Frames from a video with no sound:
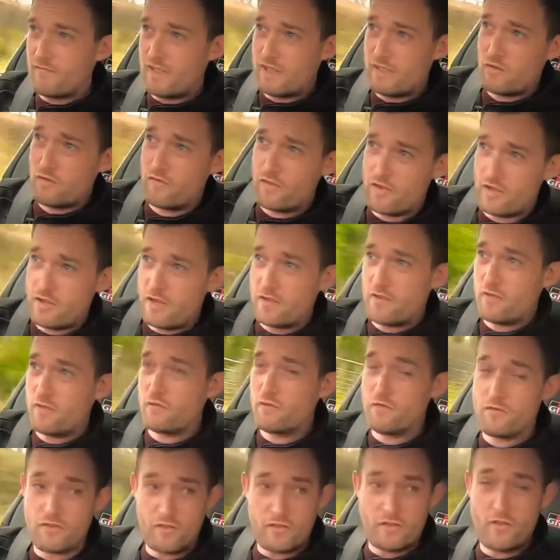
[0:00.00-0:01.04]
drove over a
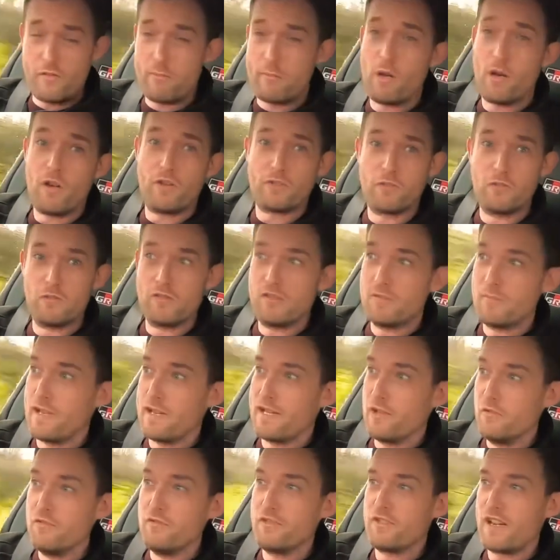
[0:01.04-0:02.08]
pothole in
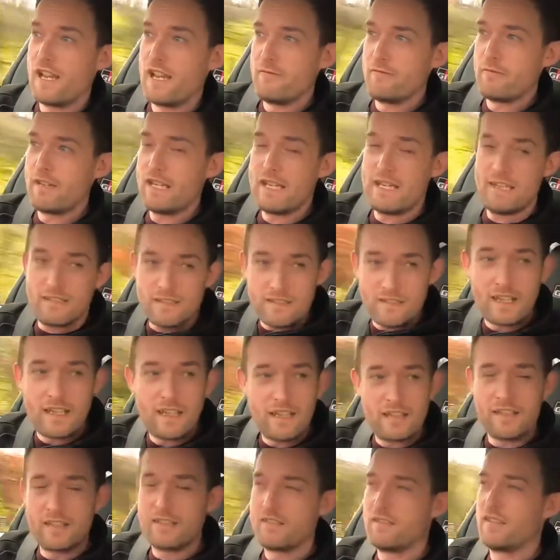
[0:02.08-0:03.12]
my own driveway, and
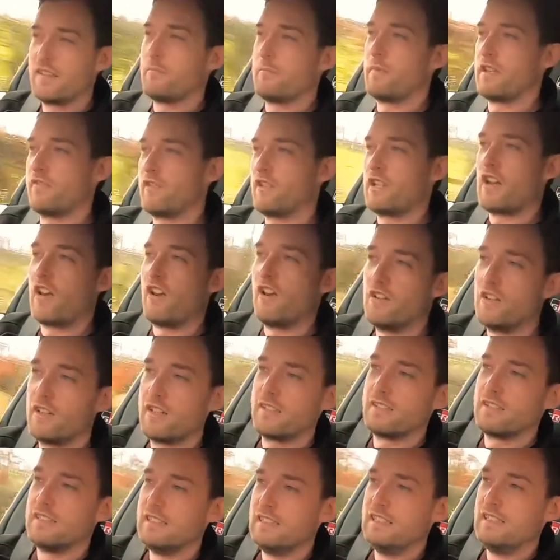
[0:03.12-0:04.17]
a bit of a clunk,
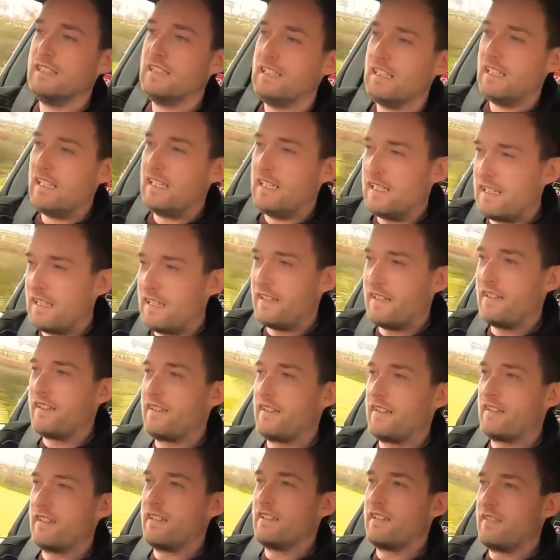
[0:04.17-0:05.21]
and
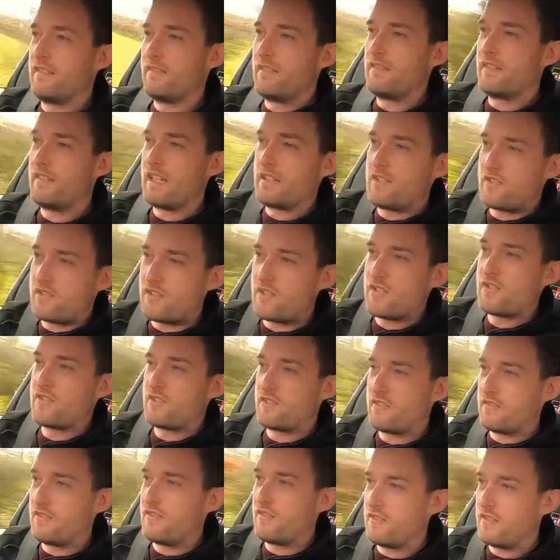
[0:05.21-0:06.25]
that's just
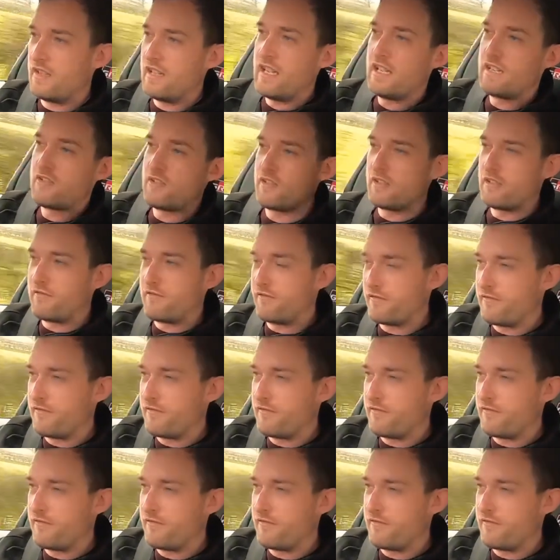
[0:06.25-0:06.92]
the nature of